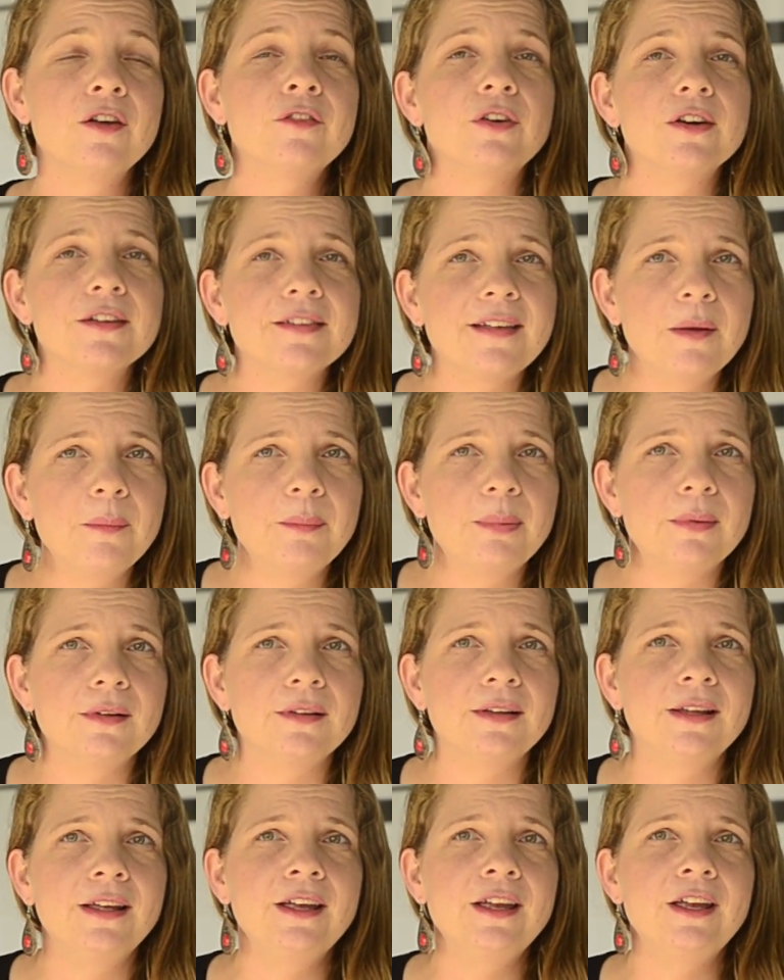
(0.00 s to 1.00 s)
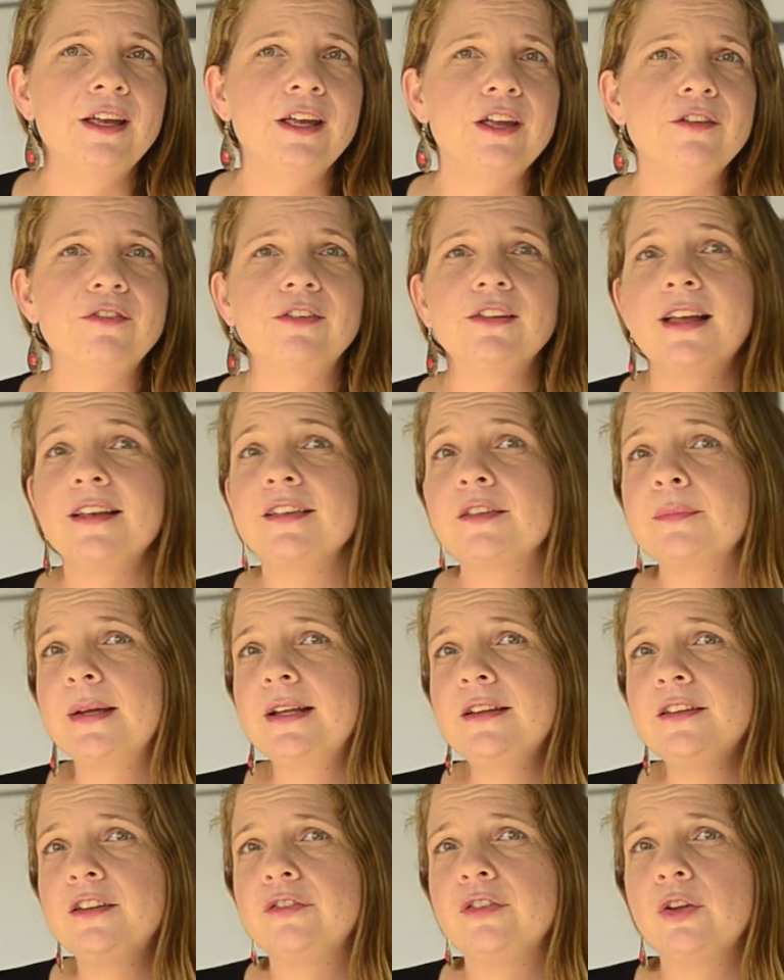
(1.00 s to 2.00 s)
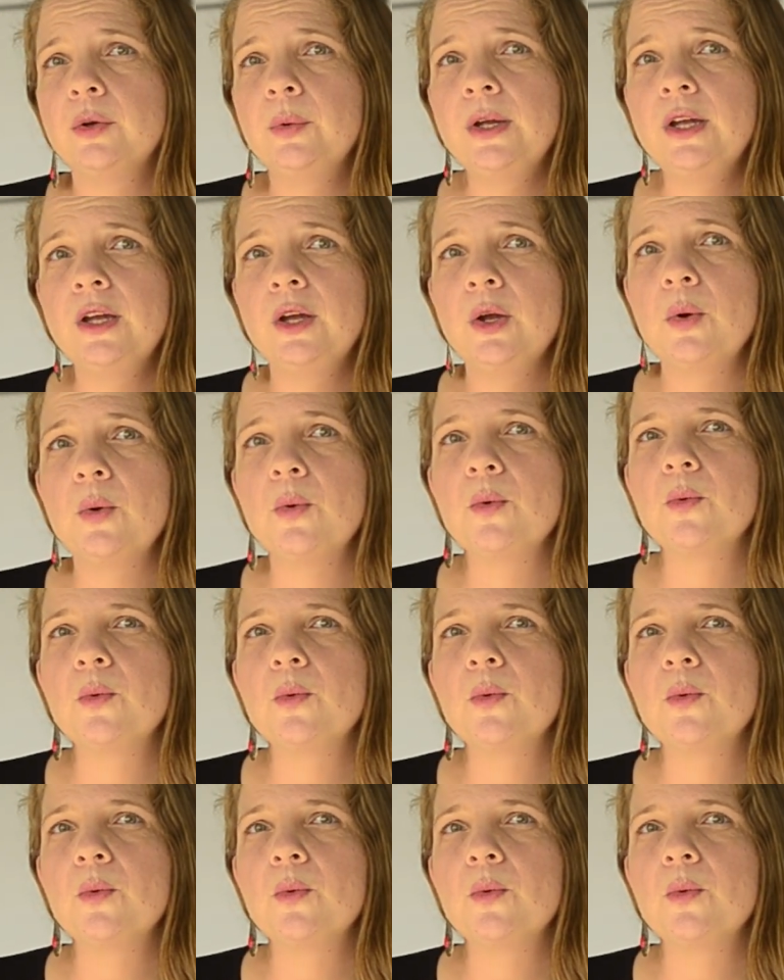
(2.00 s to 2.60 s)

For example, if I'll ask my interviewee,